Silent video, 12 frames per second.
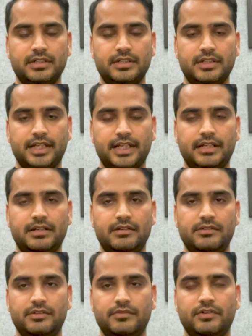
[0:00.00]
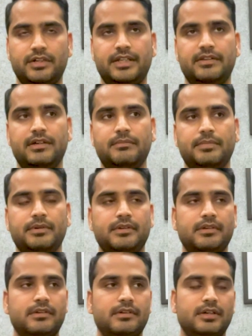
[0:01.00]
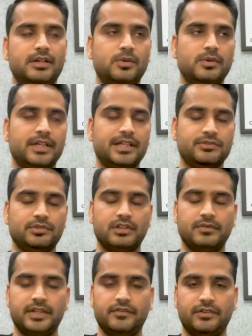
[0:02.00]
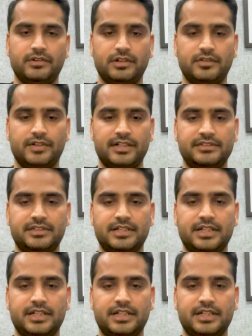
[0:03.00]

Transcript: right? For an example, GoKwik is solving for a faster